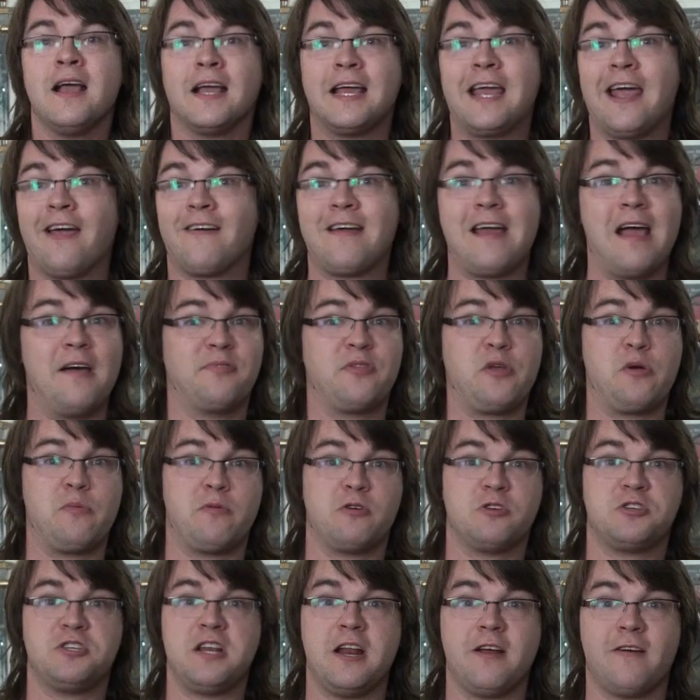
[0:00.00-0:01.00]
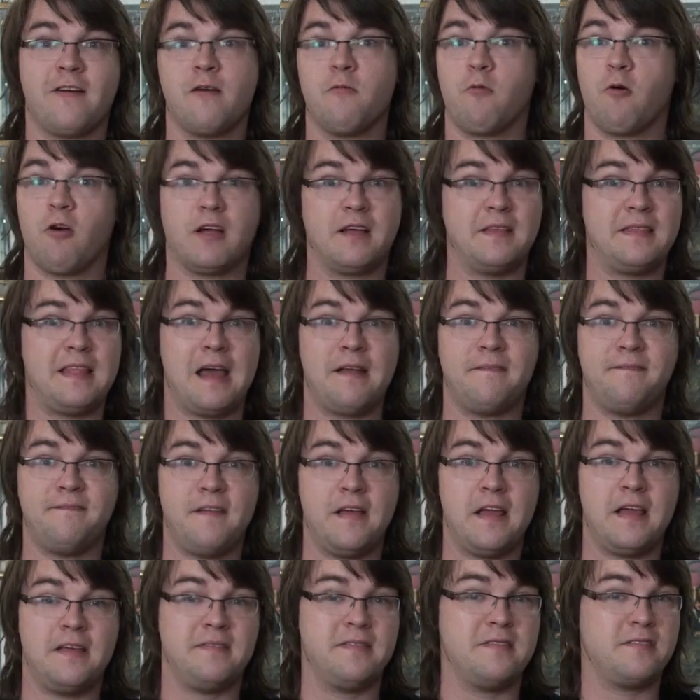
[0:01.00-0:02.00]
carry out their mercenary work in that
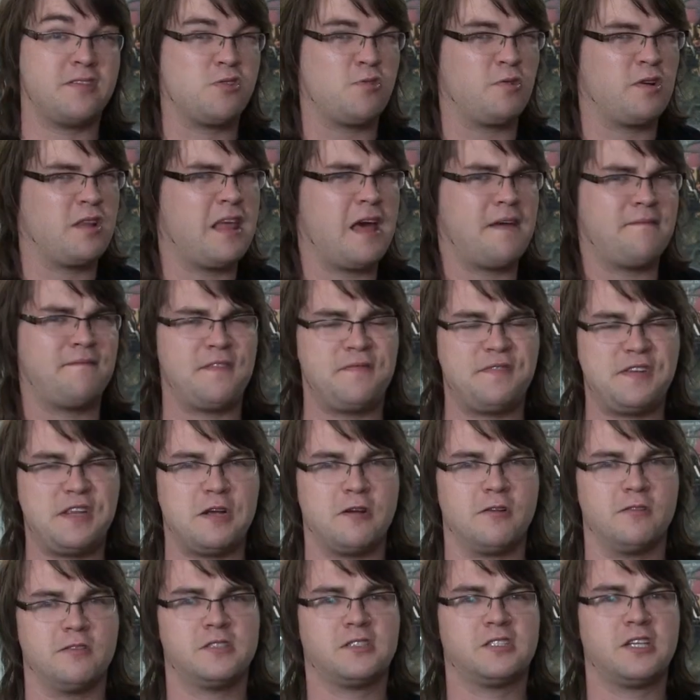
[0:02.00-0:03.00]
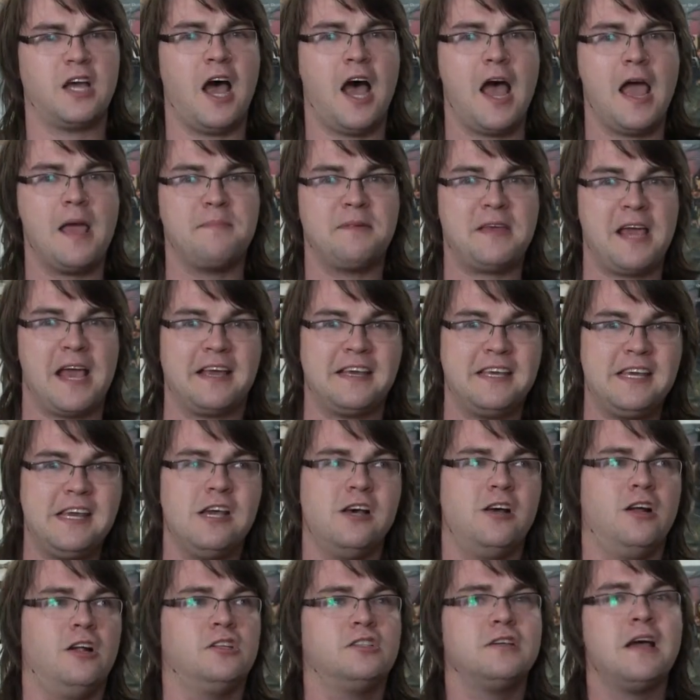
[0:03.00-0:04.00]
in sort of that fifty-year-old time, get
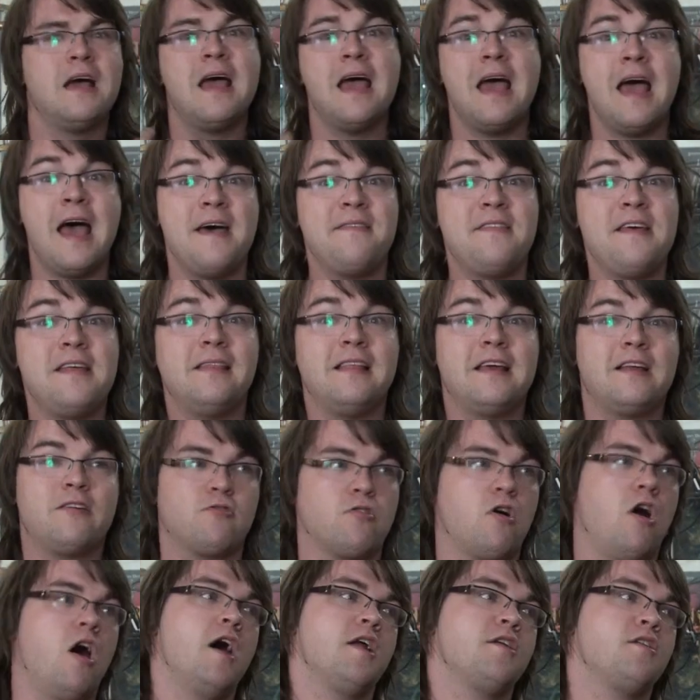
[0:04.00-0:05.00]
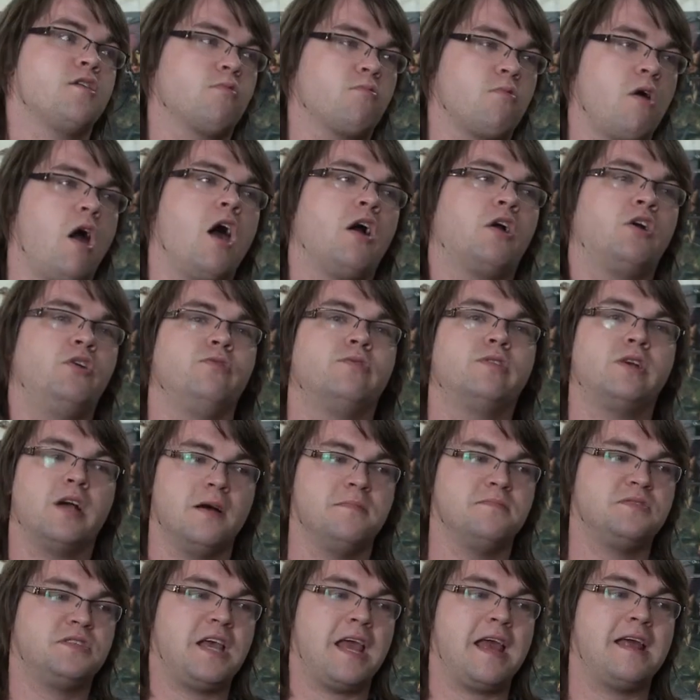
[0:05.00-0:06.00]
killed, and then later on, Naraku
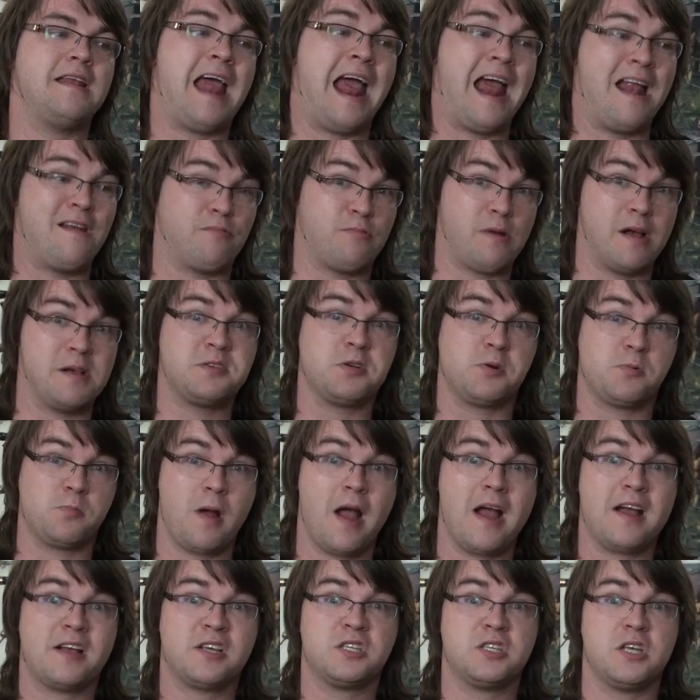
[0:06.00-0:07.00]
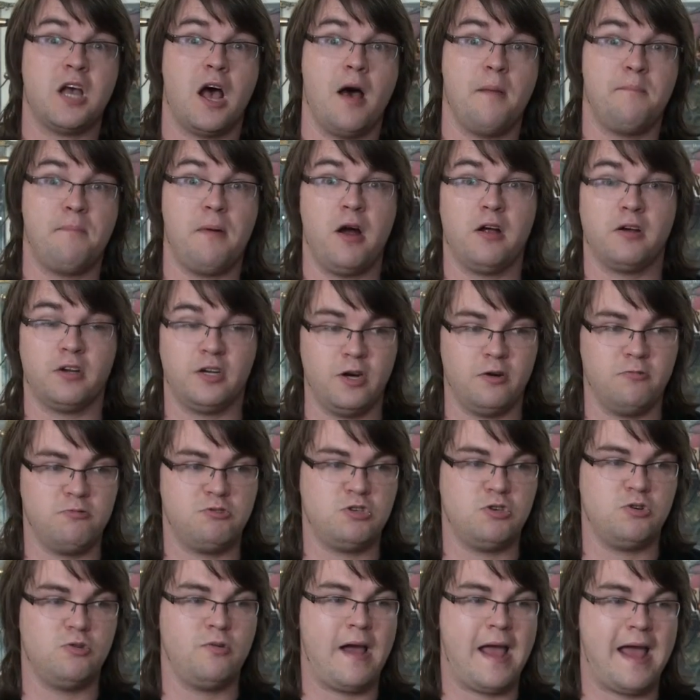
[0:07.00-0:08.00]
comes in and resurrects uh,
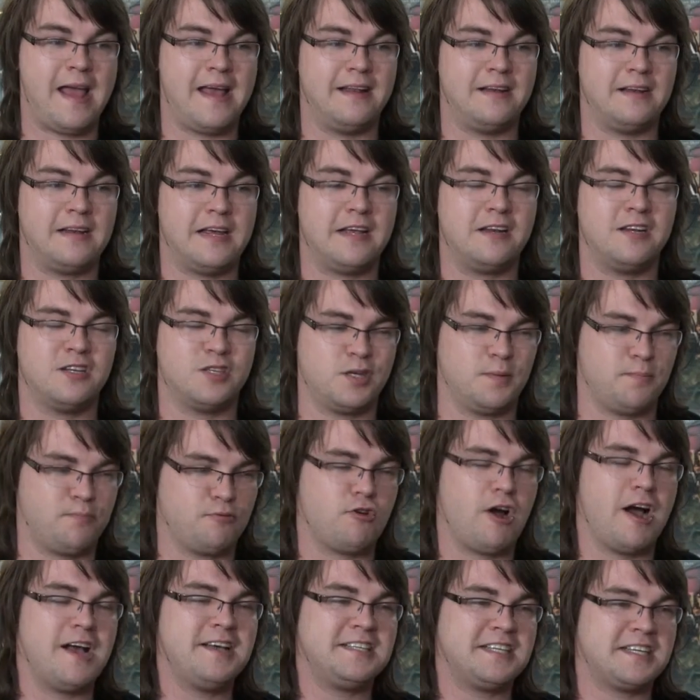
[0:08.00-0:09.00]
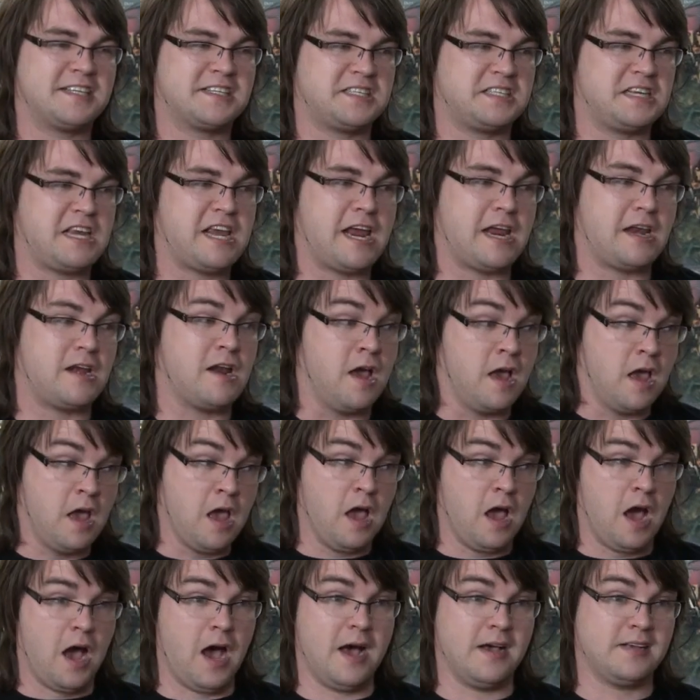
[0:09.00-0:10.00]
Bankotsu, and in a surprising scene,
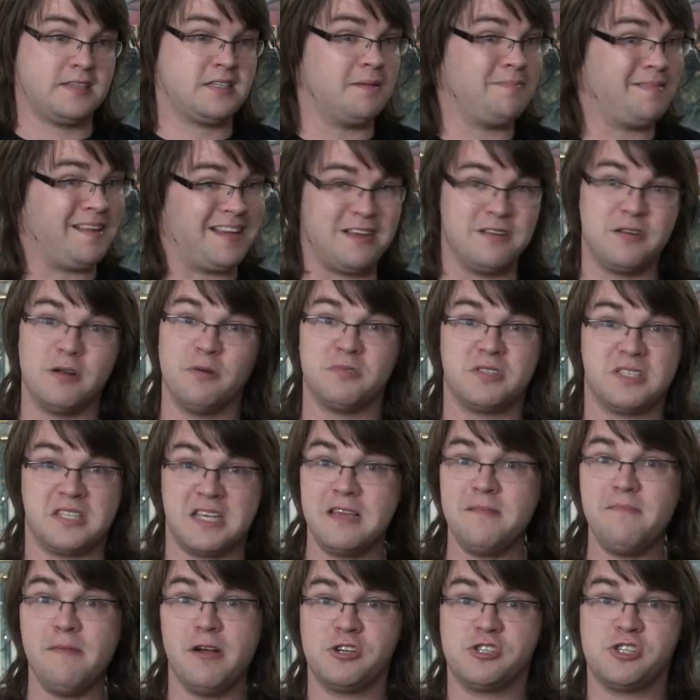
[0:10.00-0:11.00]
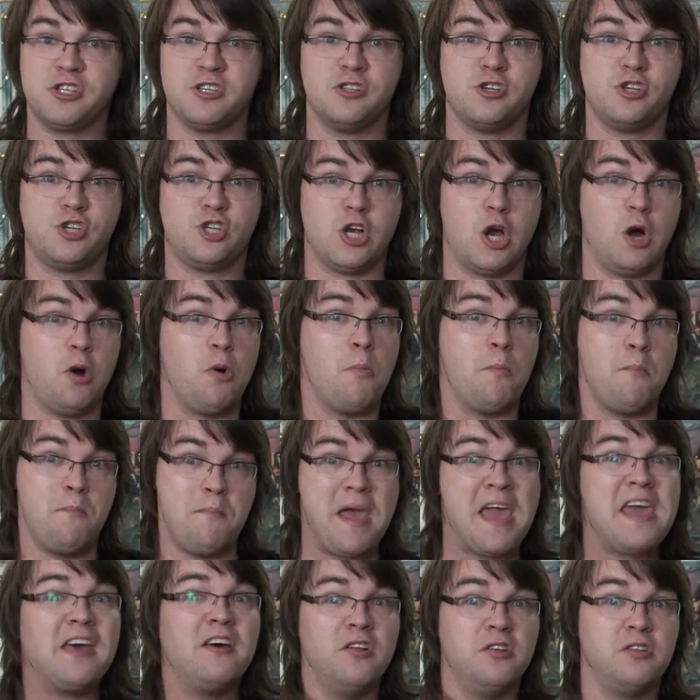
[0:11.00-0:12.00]
Uh, something you don't see much in the show,
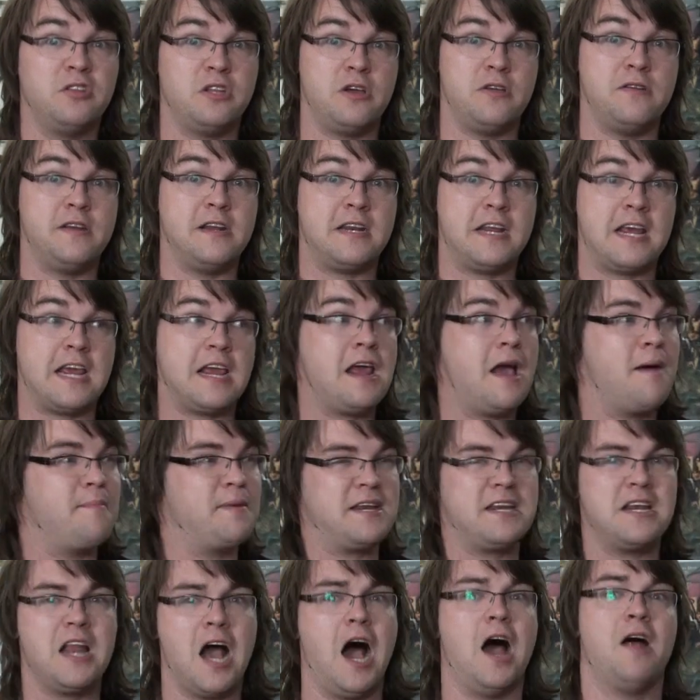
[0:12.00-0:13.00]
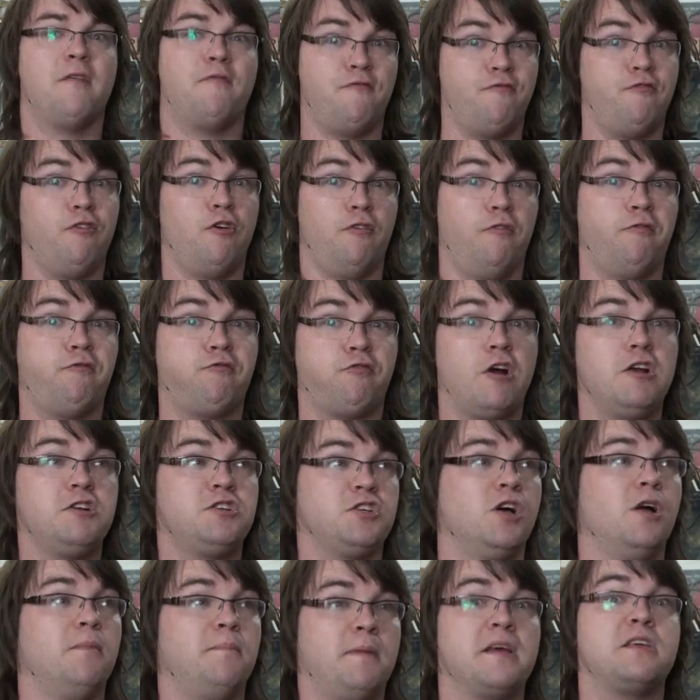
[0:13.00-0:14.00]
male nudity. I mean, not full
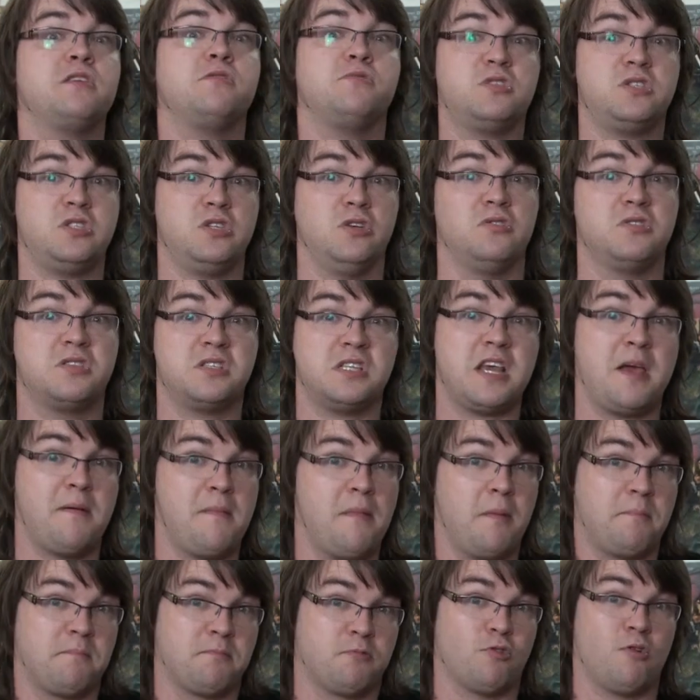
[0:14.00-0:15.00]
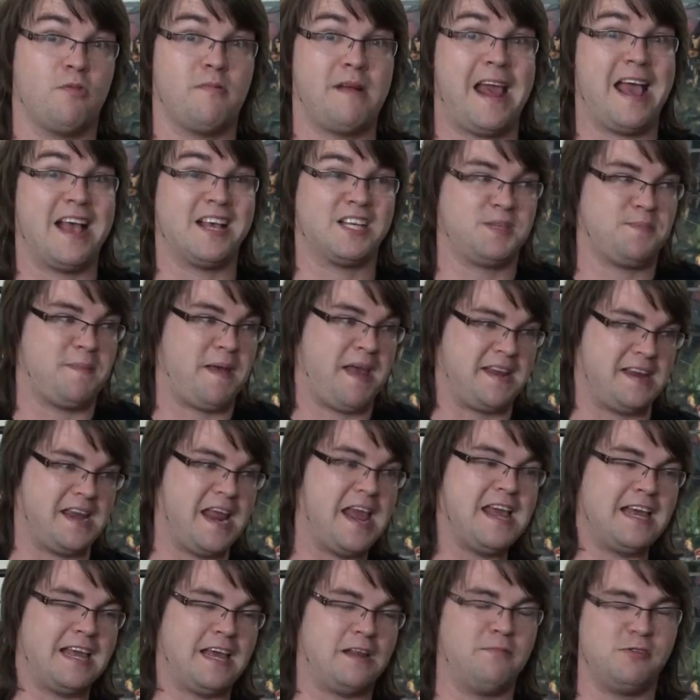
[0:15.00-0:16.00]
frontal, but you still see a, a grown-ass man
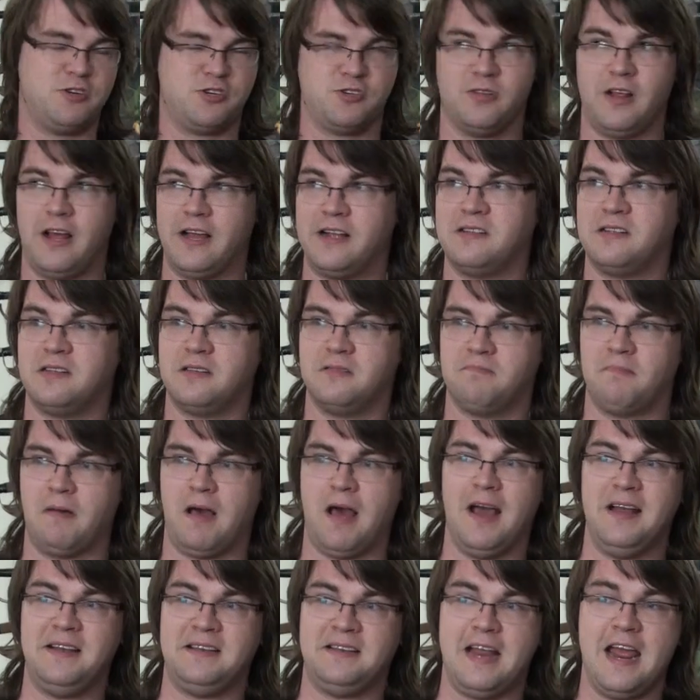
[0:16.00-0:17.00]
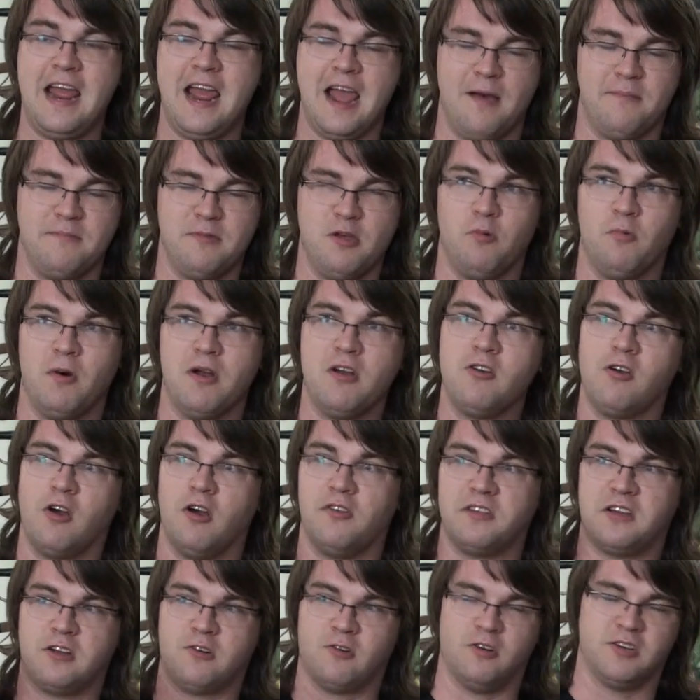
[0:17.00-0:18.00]
naked, which you're like, hot damn, no wonder
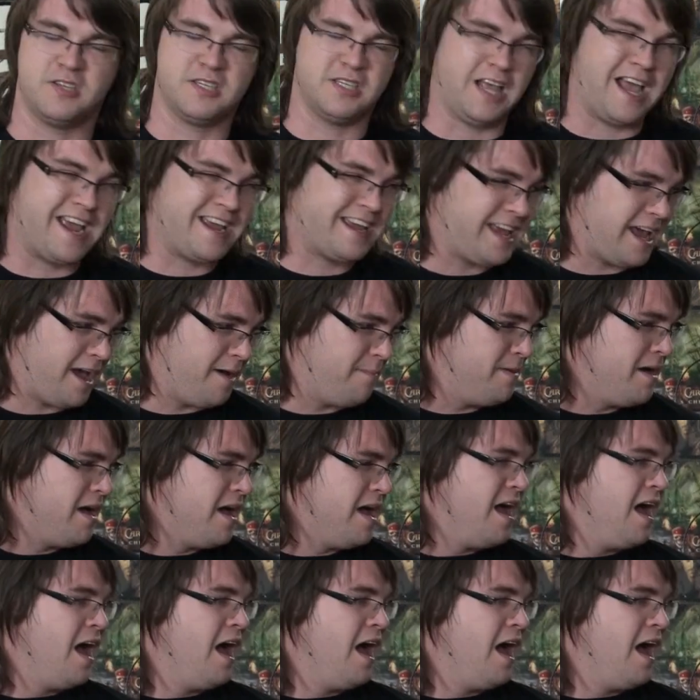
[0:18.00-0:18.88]
all the girls like him.